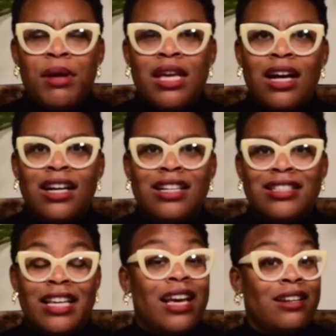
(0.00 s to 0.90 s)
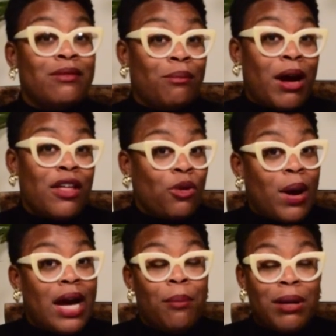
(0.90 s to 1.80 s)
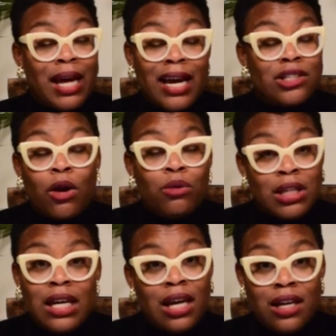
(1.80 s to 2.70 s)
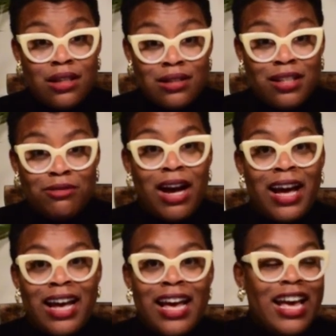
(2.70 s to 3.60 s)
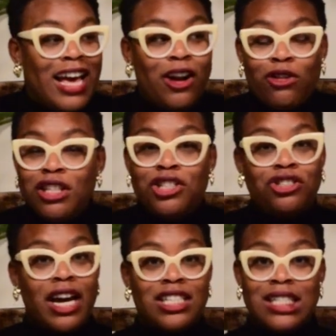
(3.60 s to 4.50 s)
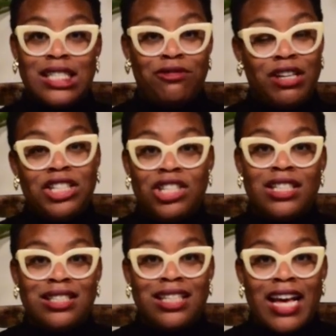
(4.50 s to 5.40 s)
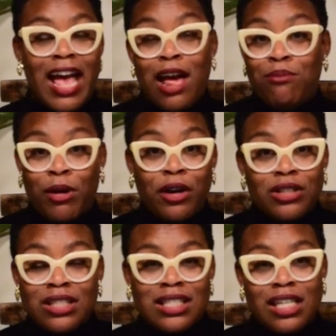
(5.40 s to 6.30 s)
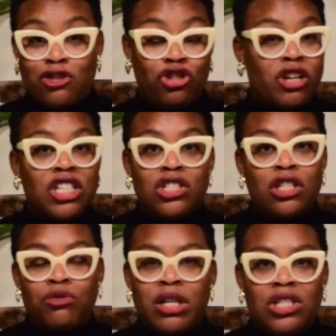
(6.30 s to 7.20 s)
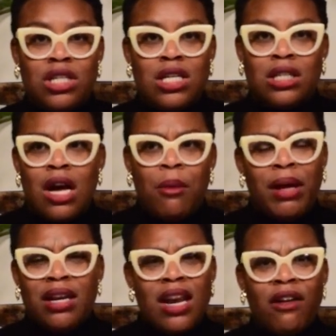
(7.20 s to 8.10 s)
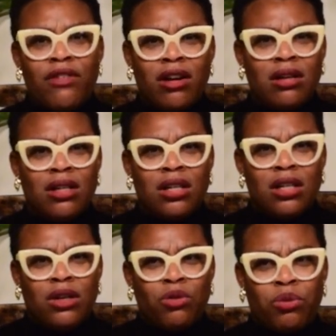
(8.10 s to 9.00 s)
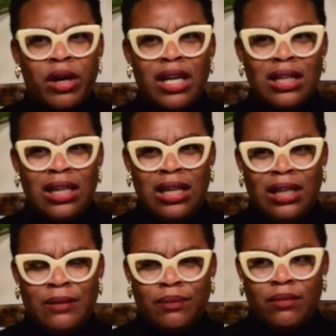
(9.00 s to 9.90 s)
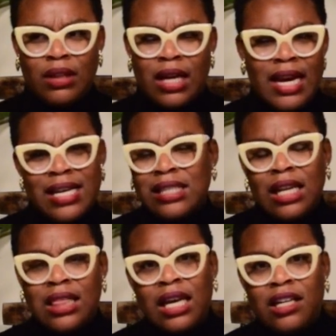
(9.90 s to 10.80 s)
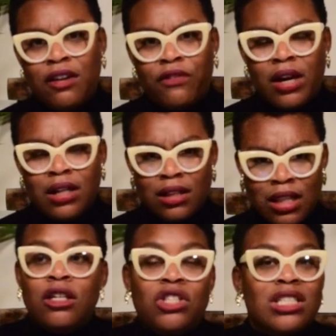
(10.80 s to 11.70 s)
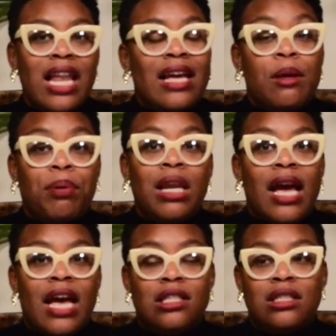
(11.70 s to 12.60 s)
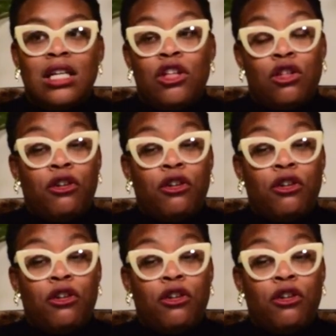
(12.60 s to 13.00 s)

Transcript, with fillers: Because, and by the way, a plant only is, right? It only stretches and reaches and bursts and stretches and reaches, but it never really is anything different. Just like the plant,